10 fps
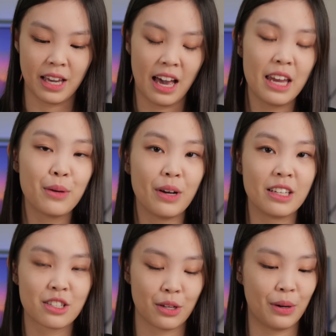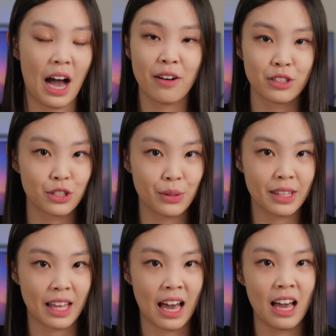yeah, anyway, so after
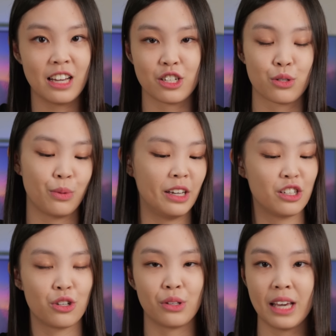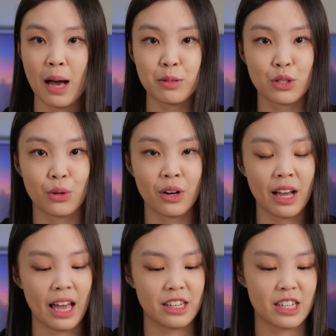doing that, I just went into the App Store
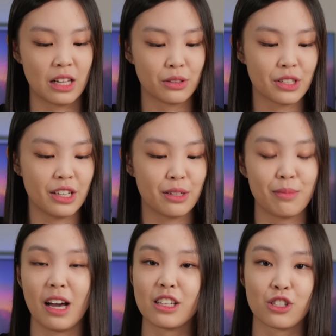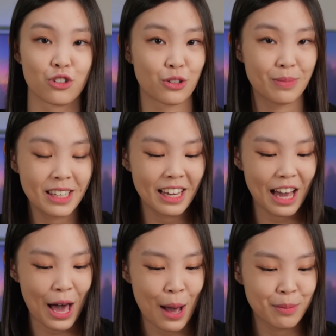and downloaded my social media
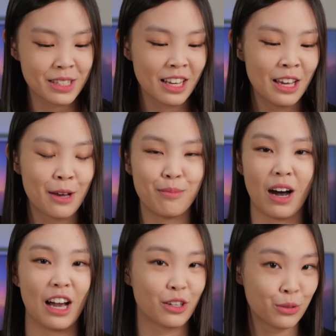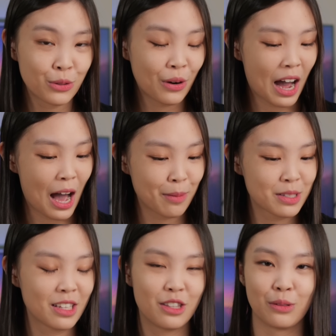apps, my Google
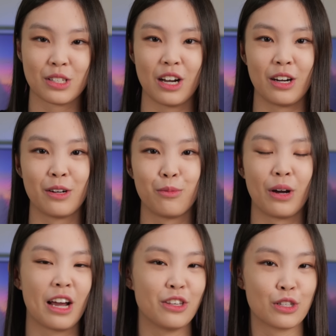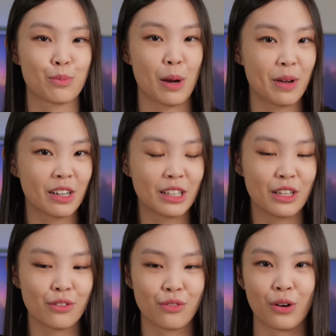apps. Those are what I use
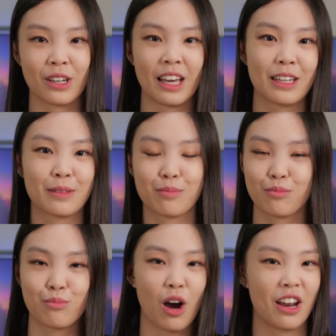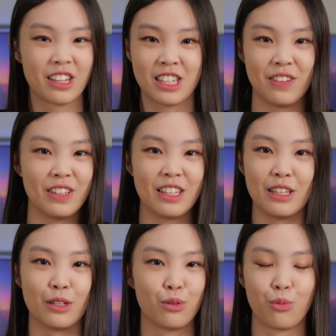primarily for like
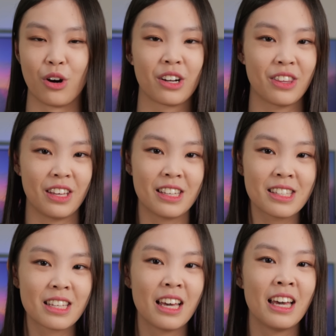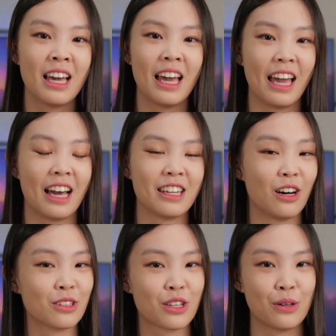productivity work things, and
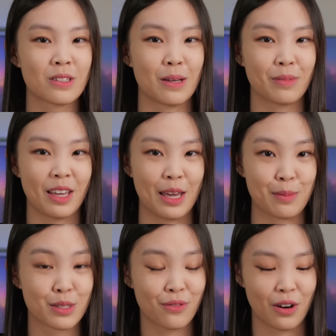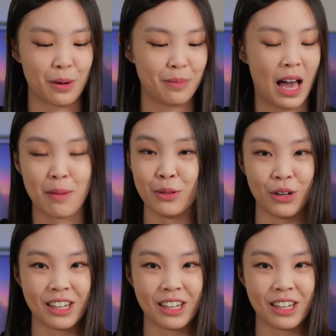also some games from Apple